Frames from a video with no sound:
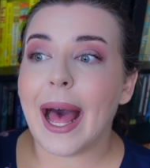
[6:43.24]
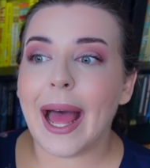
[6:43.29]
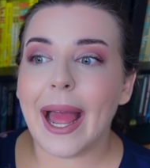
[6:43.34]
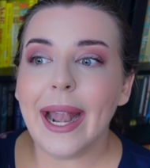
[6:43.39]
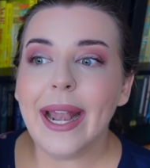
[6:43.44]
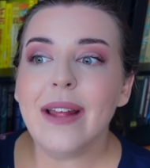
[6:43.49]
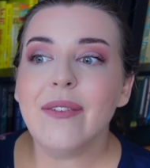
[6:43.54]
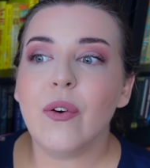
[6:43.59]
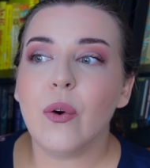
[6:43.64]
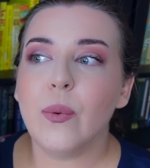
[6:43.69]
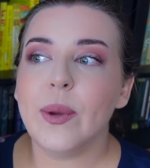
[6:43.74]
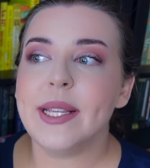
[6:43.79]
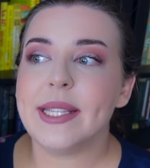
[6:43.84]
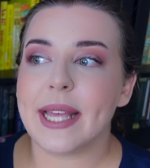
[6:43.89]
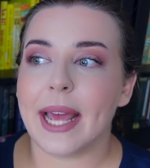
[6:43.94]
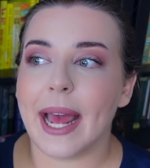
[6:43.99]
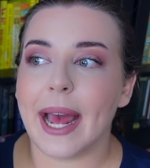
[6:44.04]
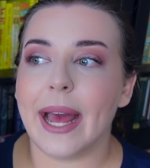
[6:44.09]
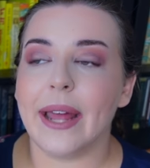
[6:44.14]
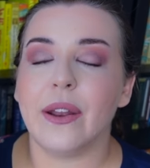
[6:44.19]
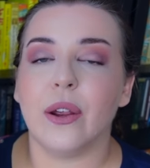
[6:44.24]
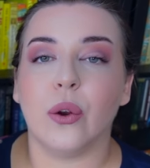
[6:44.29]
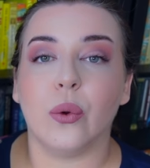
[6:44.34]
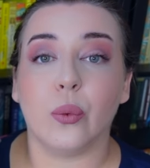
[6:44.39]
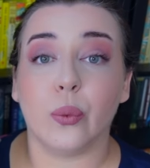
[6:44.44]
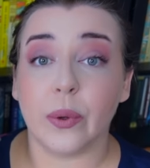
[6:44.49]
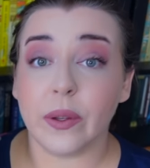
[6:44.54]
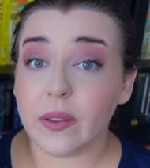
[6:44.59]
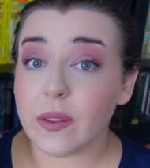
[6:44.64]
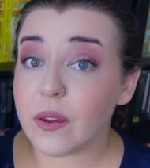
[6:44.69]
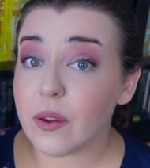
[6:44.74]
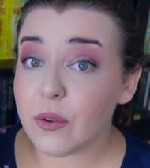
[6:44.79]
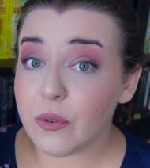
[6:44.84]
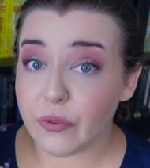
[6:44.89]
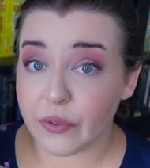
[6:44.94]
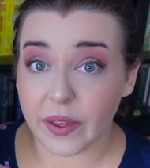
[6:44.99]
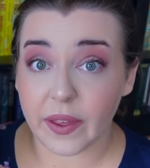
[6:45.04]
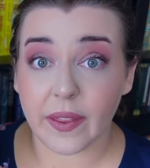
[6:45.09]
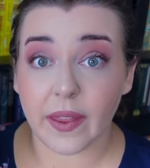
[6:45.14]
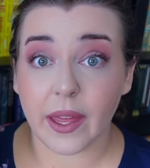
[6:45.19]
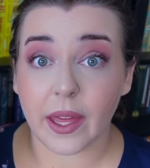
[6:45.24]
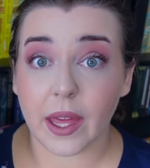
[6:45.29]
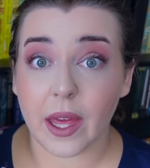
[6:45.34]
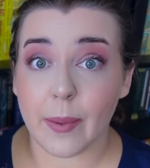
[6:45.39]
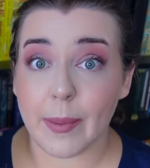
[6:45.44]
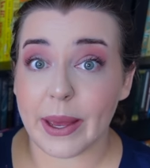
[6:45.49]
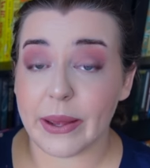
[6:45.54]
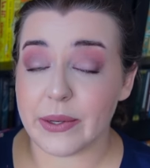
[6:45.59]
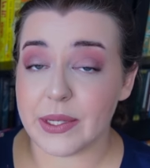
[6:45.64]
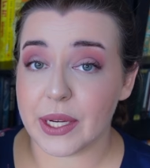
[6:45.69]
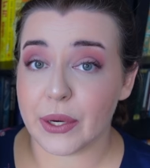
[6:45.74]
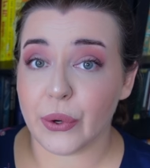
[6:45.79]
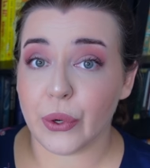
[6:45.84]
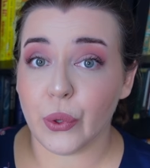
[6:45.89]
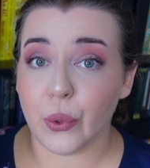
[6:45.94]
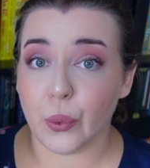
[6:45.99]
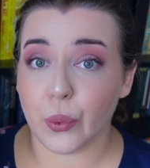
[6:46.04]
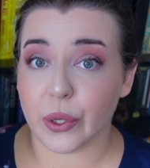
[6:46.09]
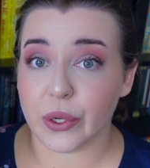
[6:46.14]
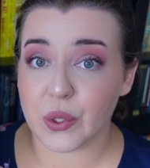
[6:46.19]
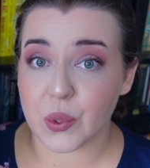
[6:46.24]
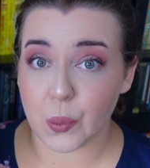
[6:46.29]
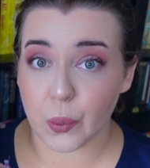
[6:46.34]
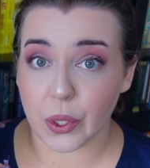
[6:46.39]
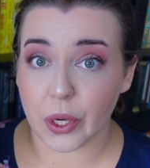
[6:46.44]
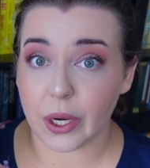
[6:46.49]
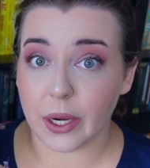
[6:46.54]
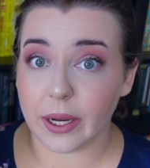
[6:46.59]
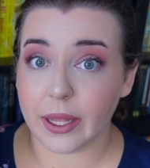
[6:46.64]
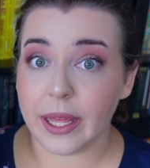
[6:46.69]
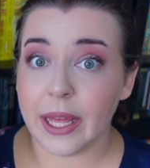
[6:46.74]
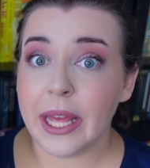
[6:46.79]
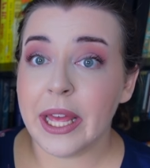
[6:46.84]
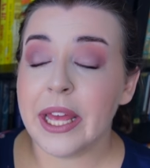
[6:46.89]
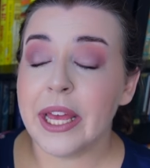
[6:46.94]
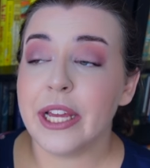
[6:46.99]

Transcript: I have always had a really good feeling about Dara Horn's work.